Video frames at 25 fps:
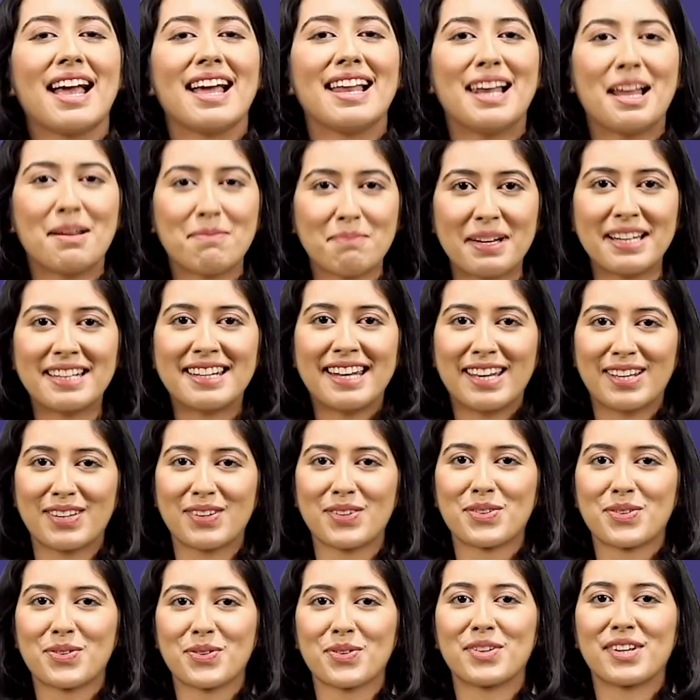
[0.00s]
Let me take you
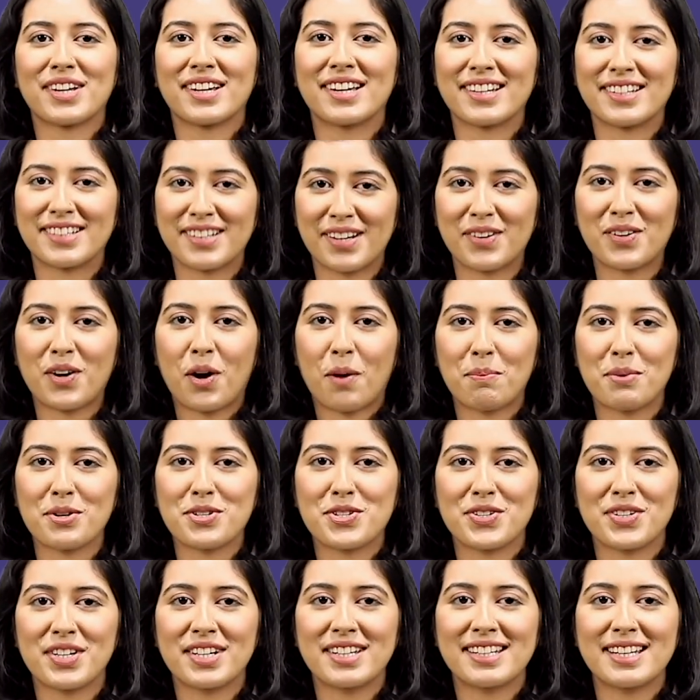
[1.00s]
through the career
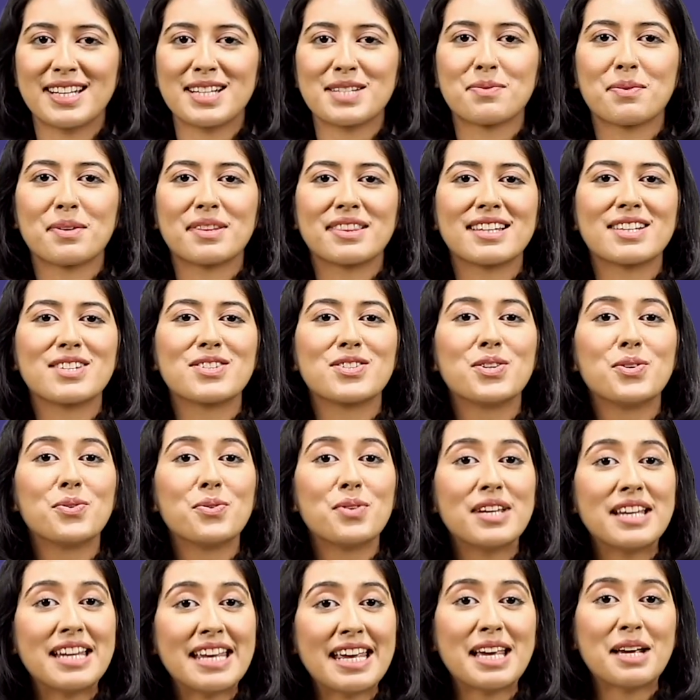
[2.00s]
opportunities with this
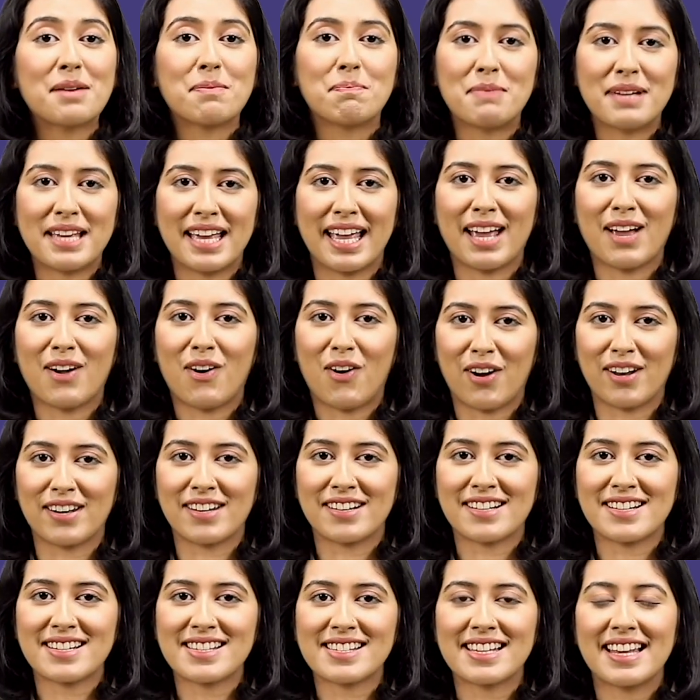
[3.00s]
unique BA
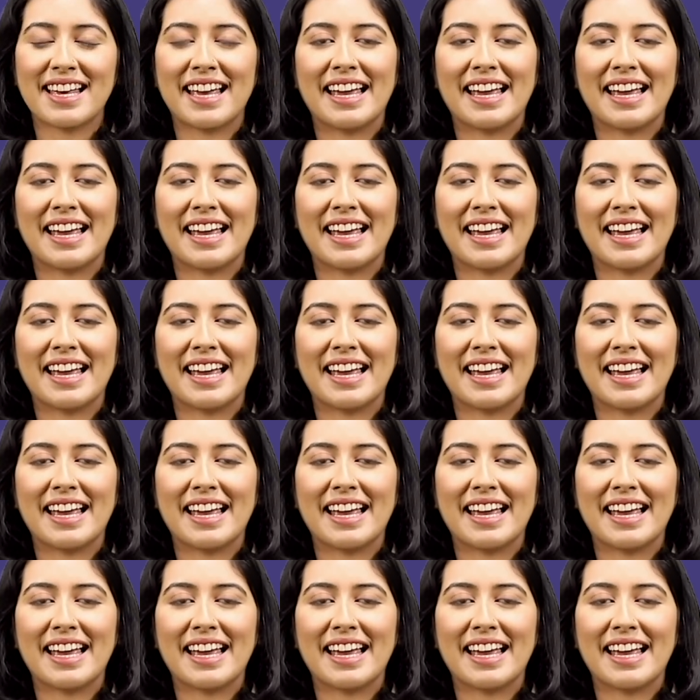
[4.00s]
Honours